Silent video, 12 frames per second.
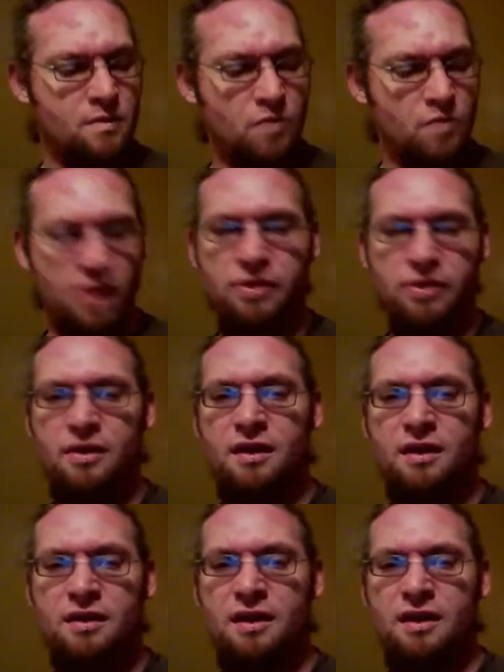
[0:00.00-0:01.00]
with
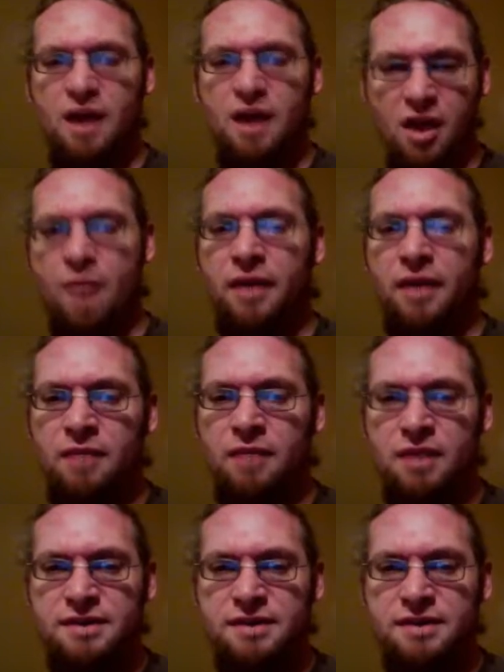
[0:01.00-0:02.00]
a comic in a
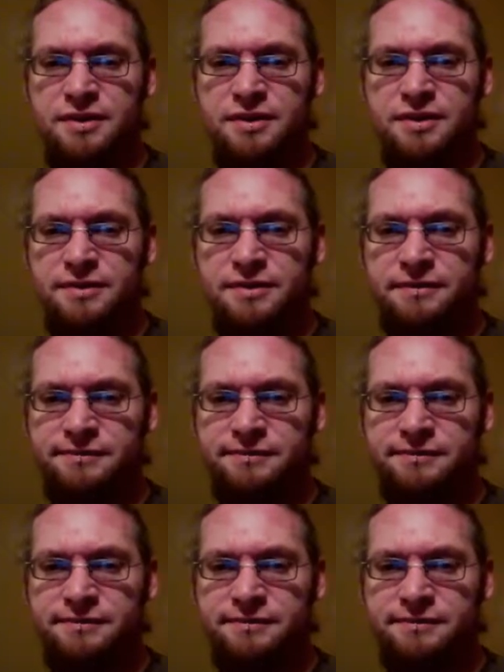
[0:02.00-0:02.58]
miniseries.